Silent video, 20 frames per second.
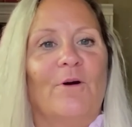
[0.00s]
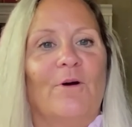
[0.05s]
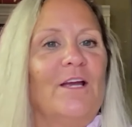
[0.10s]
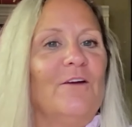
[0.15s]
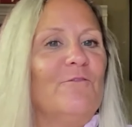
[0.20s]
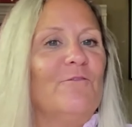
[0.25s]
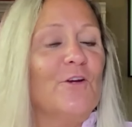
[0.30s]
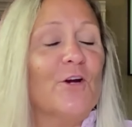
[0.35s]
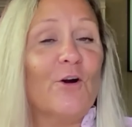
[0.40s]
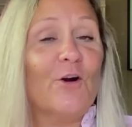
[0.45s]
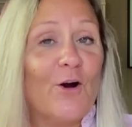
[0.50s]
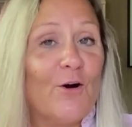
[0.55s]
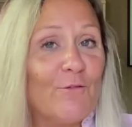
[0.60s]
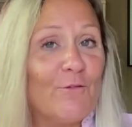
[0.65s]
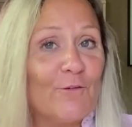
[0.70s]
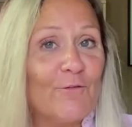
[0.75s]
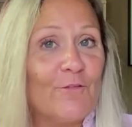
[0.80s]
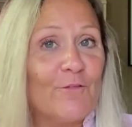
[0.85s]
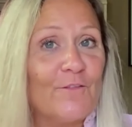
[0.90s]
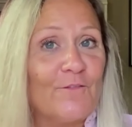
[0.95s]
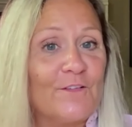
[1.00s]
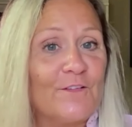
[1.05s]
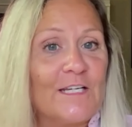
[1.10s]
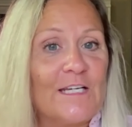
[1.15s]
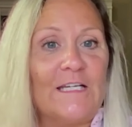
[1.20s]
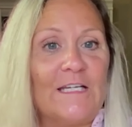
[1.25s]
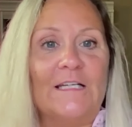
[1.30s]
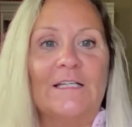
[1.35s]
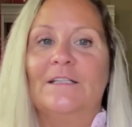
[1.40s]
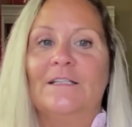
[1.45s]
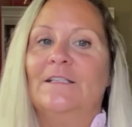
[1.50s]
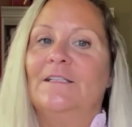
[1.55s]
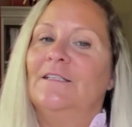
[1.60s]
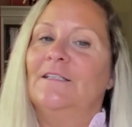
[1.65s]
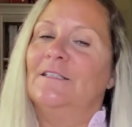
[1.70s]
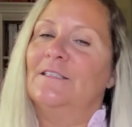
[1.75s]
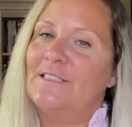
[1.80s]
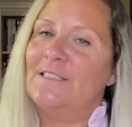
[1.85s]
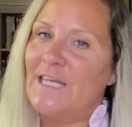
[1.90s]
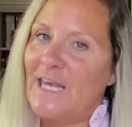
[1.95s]
if you're over 50,
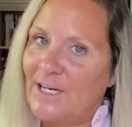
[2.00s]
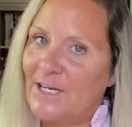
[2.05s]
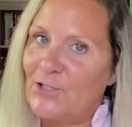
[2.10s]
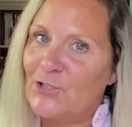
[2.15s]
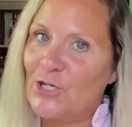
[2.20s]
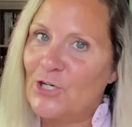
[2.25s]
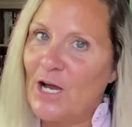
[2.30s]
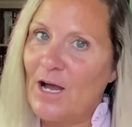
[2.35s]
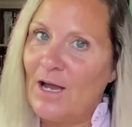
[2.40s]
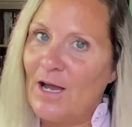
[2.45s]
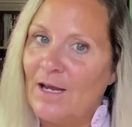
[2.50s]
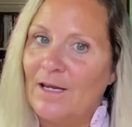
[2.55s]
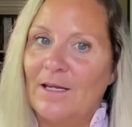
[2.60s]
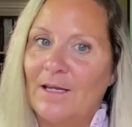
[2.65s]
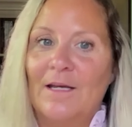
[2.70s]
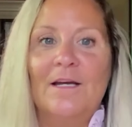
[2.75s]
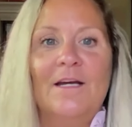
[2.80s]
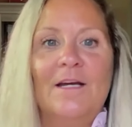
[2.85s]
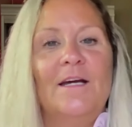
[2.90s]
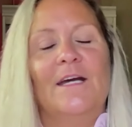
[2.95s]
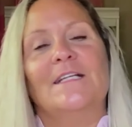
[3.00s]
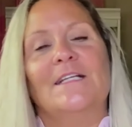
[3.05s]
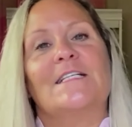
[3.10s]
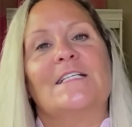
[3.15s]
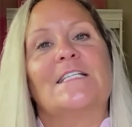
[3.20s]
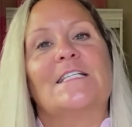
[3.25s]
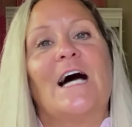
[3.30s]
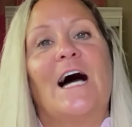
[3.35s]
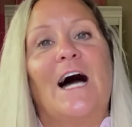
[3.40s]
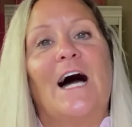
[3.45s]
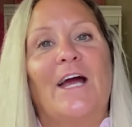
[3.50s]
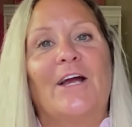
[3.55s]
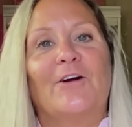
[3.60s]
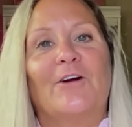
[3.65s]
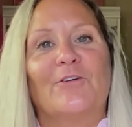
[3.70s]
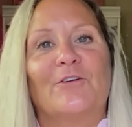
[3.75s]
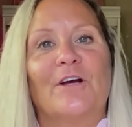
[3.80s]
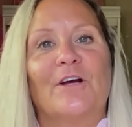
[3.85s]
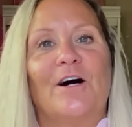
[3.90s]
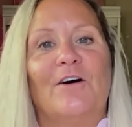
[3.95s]
tech shy, and
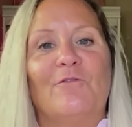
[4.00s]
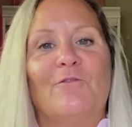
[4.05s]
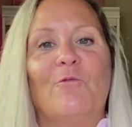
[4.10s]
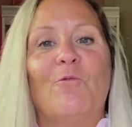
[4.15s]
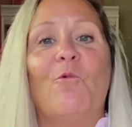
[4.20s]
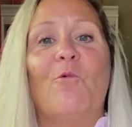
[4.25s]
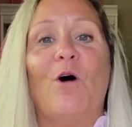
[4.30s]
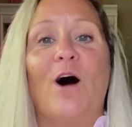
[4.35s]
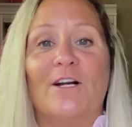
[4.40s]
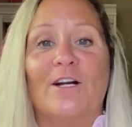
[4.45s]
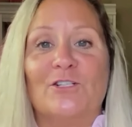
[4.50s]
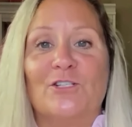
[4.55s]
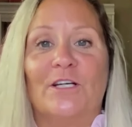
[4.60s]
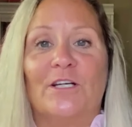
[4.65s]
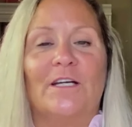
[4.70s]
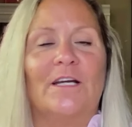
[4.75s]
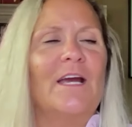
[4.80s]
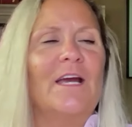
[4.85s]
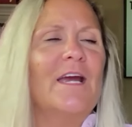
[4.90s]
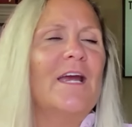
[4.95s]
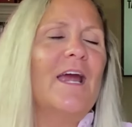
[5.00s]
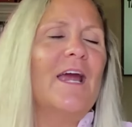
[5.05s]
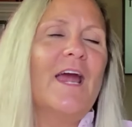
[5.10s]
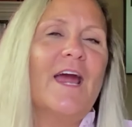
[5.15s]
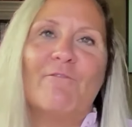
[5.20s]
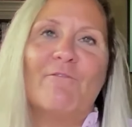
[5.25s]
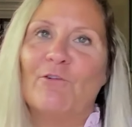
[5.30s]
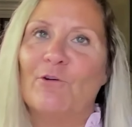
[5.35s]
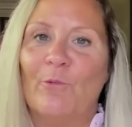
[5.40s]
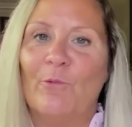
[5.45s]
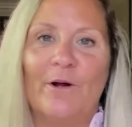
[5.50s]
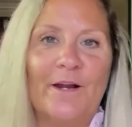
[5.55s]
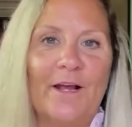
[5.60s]
tired of watching everyone